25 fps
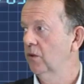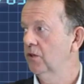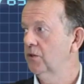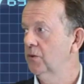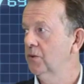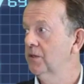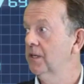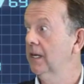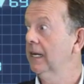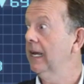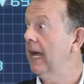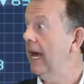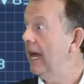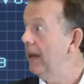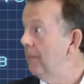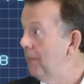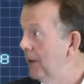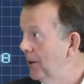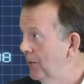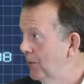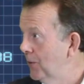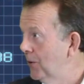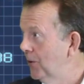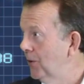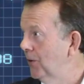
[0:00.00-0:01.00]
which was a
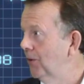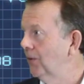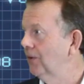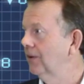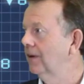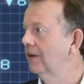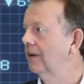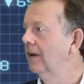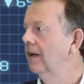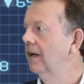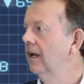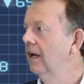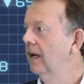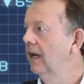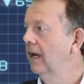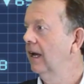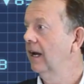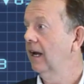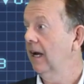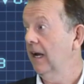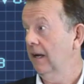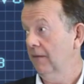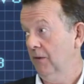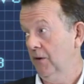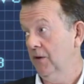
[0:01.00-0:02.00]
gaming world, and
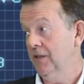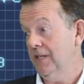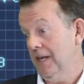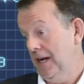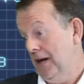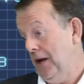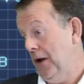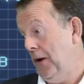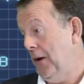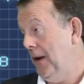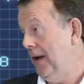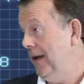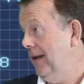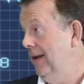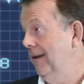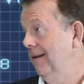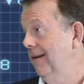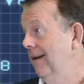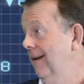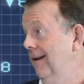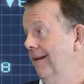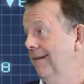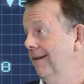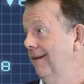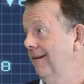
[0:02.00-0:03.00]
because I know I can.